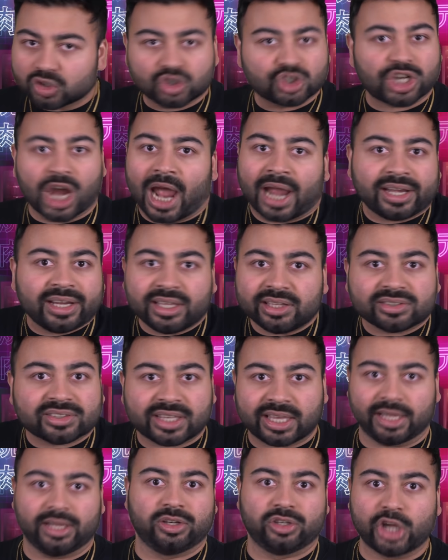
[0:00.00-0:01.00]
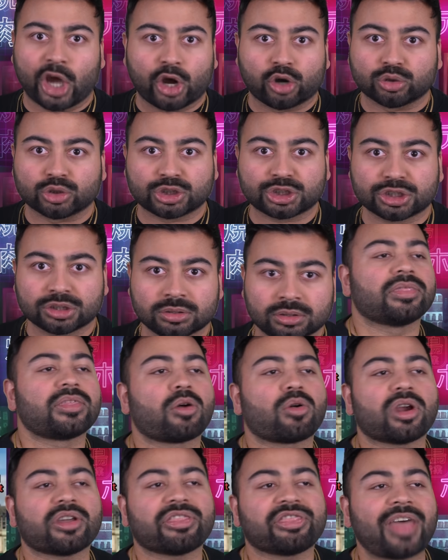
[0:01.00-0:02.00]
Chinese kid Doge.
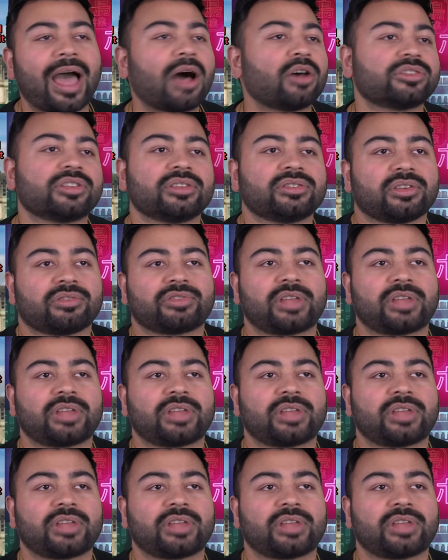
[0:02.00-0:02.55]
There are thousands